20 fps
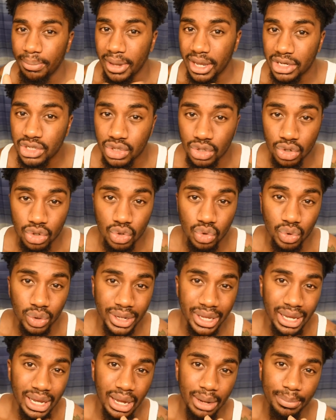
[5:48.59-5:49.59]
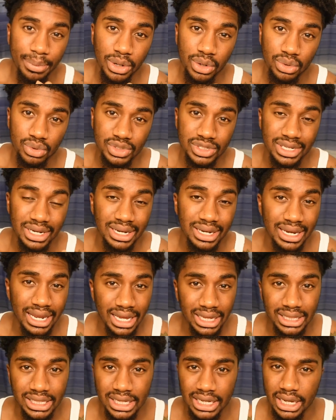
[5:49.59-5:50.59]
Make sure you're doing that. I post
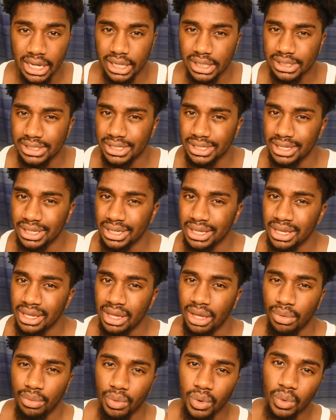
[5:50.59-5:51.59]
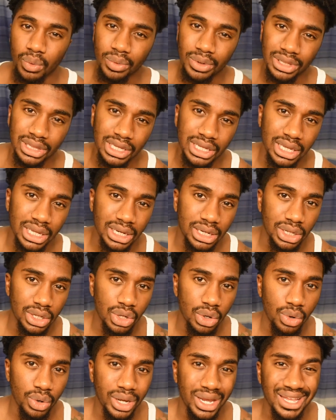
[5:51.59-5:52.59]
daily content and we're really getting it going.